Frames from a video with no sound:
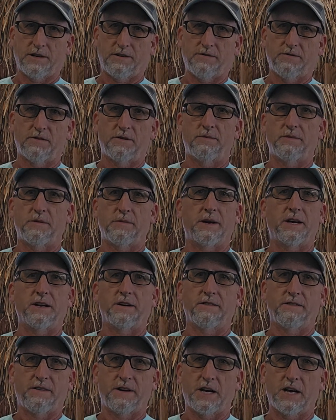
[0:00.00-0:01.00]
from the
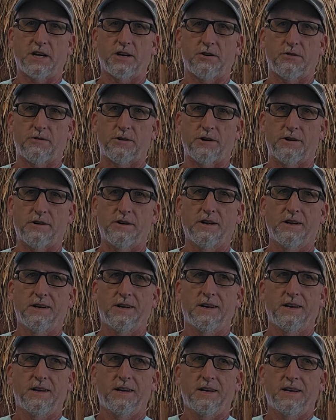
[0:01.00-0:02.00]
manufacturer.
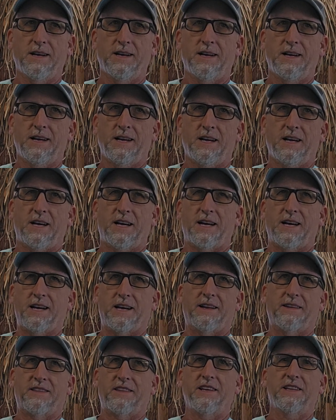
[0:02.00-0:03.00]

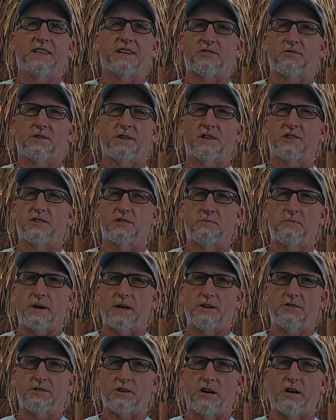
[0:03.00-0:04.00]
I think that's really just
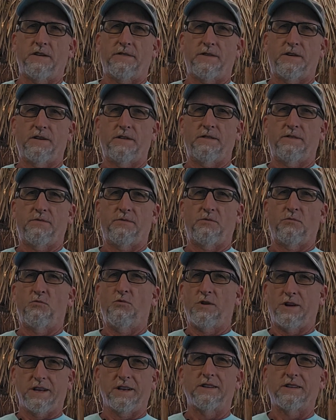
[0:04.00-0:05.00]
based off of
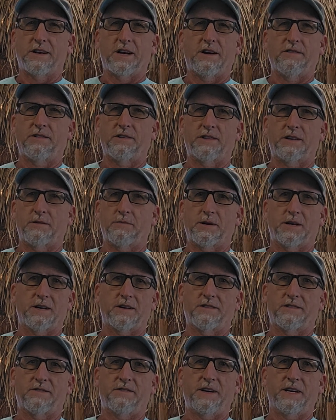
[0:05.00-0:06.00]
wind and everything,
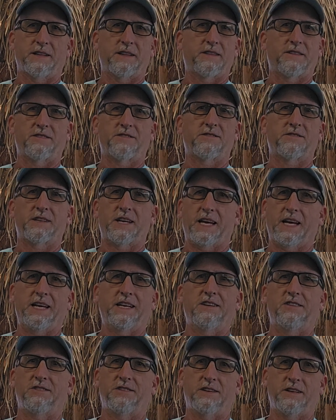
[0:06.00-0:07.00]
because the fact that this is
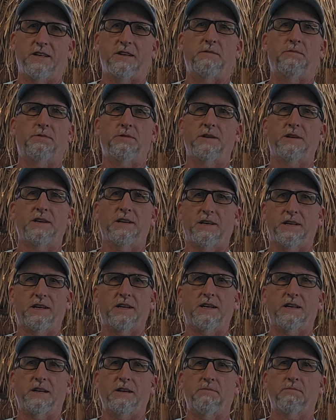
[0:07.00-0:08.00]

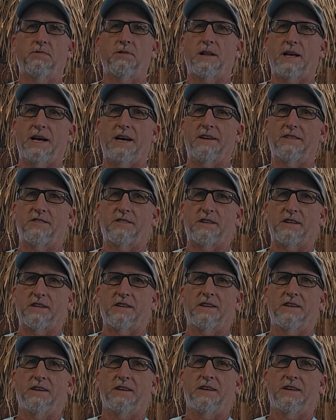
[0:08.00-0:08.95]
HDPE plastic,